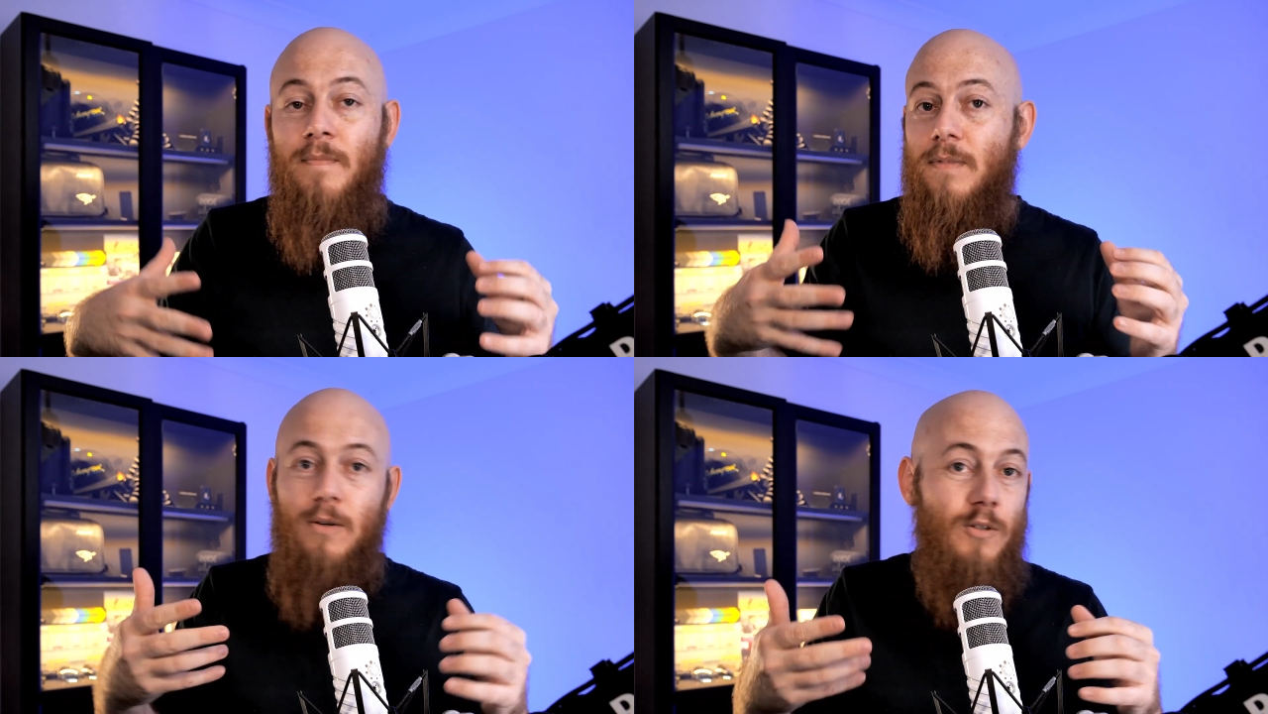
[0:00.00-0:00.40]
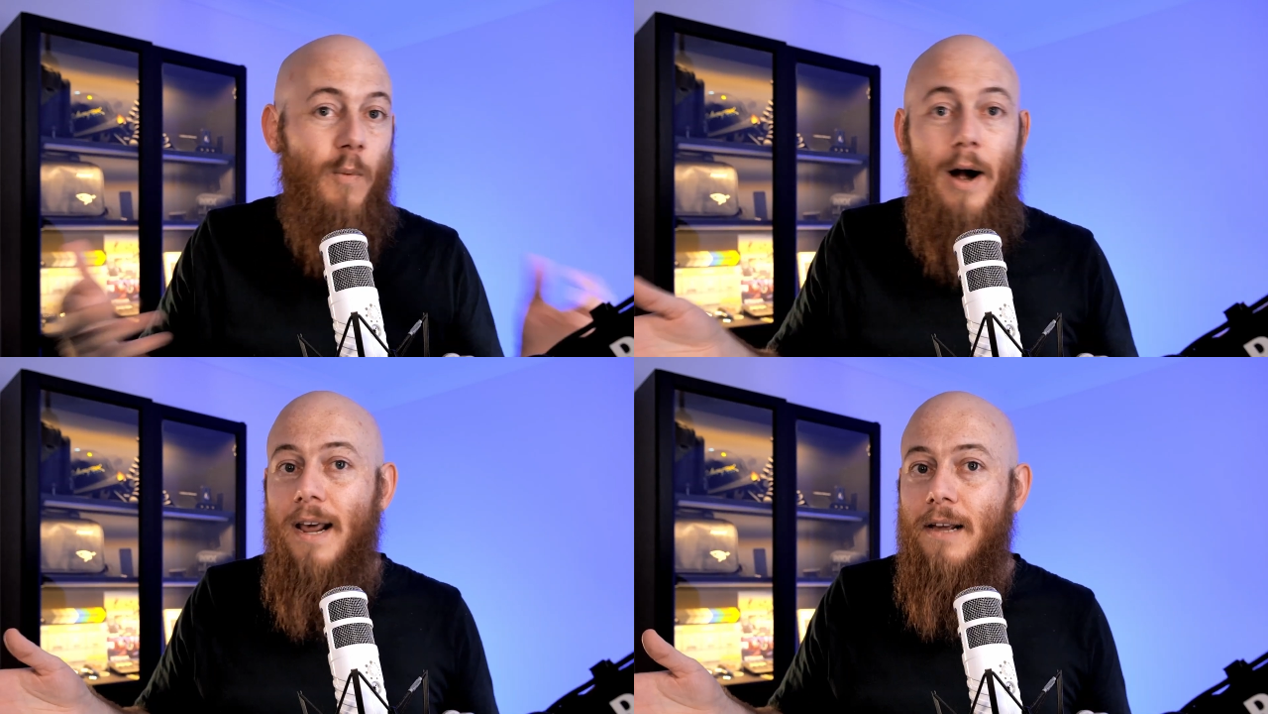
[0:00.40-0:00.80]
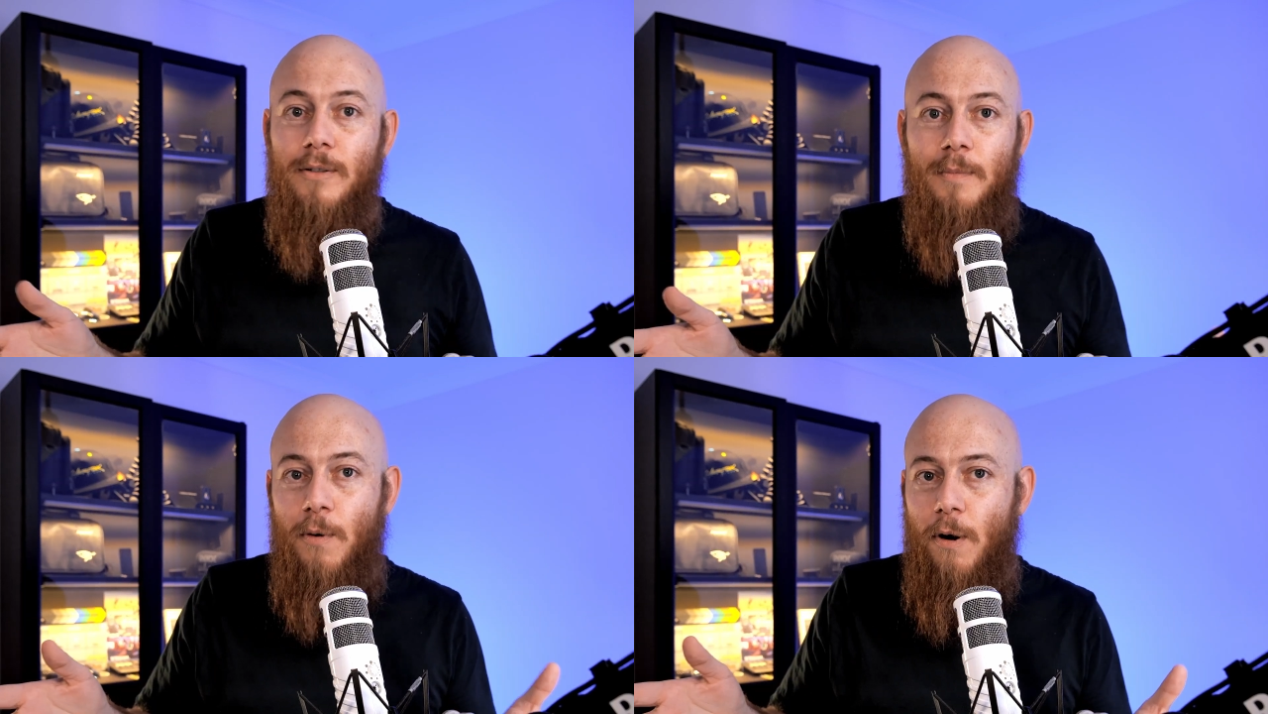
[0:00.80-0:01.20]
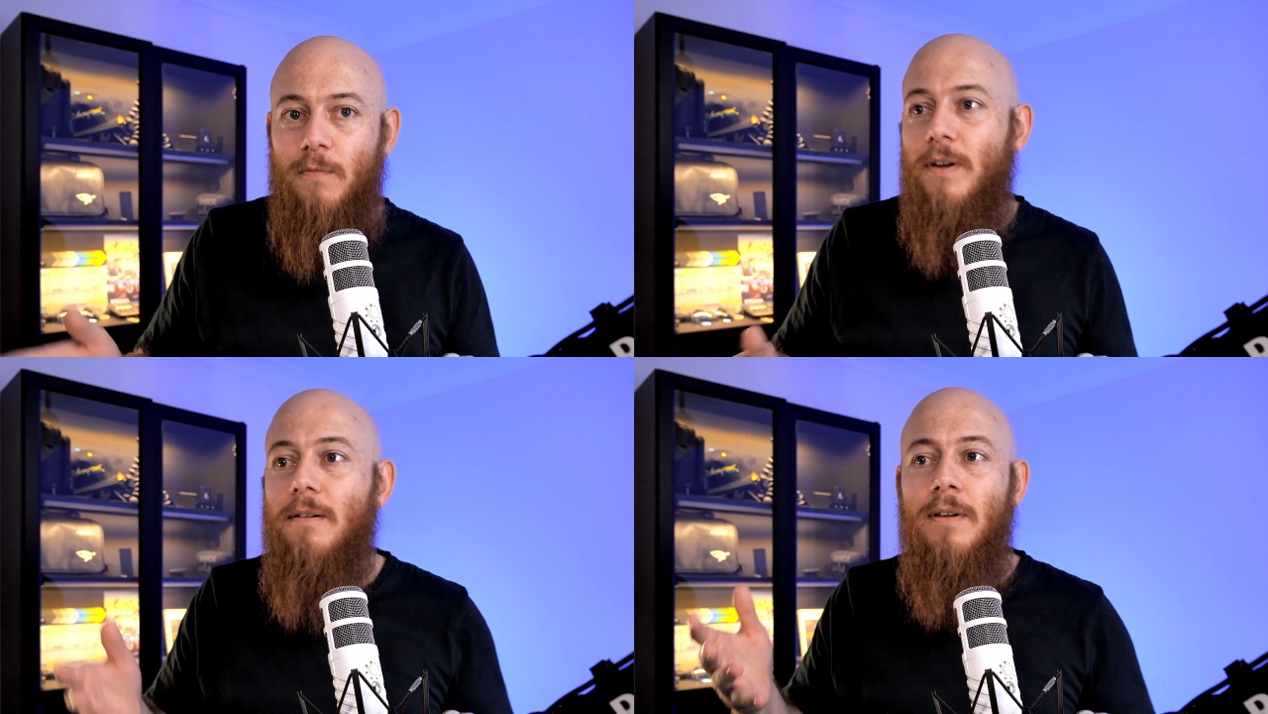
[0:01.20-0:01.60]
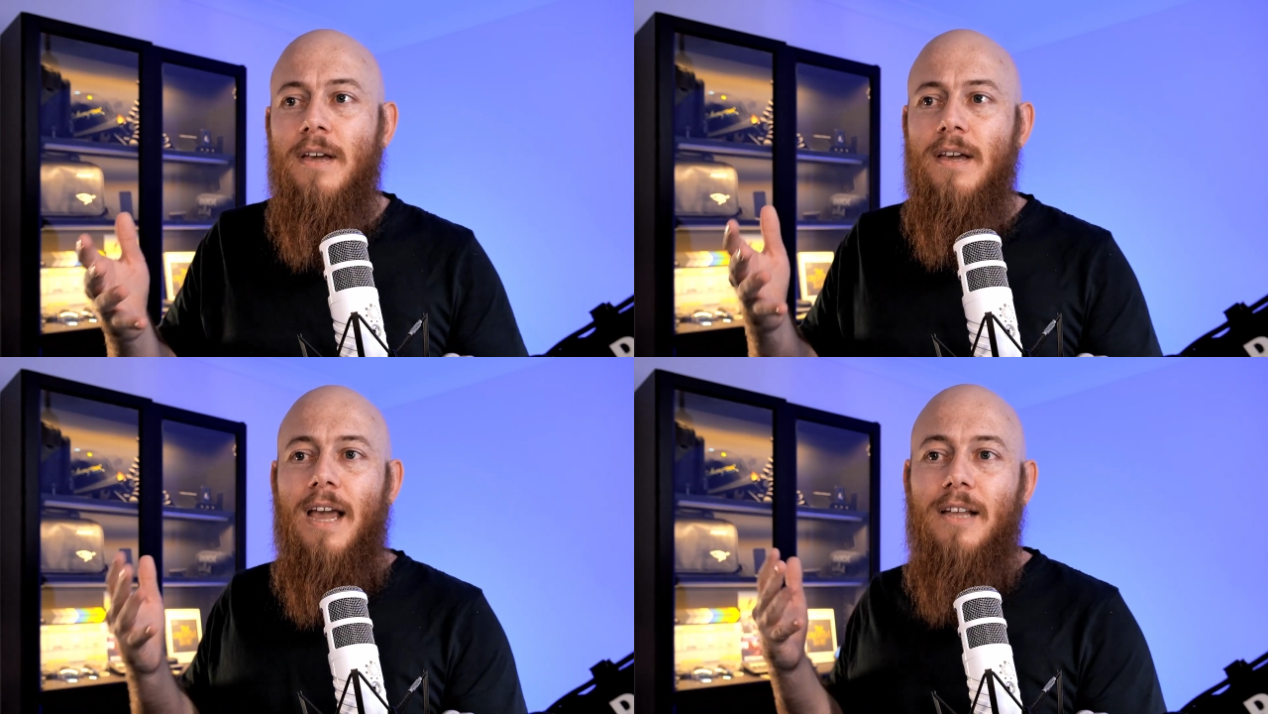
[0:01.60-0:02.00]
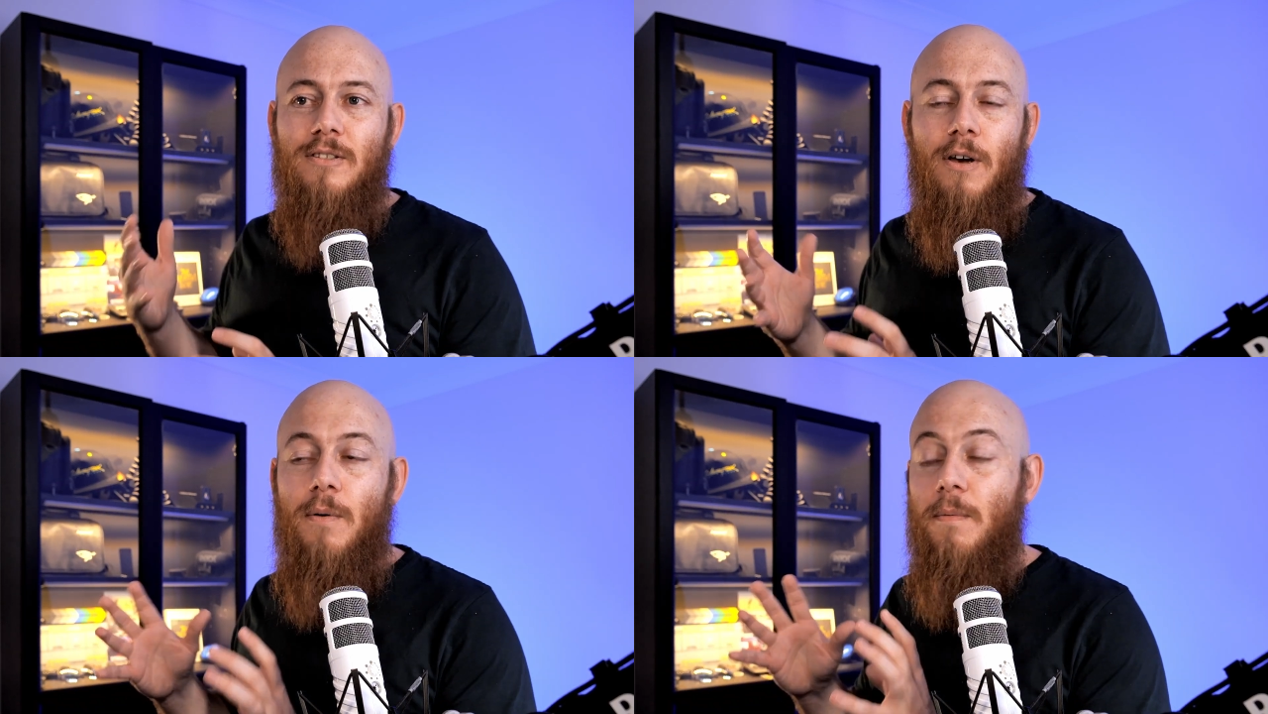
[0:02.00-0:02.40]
use wide angles more often. And so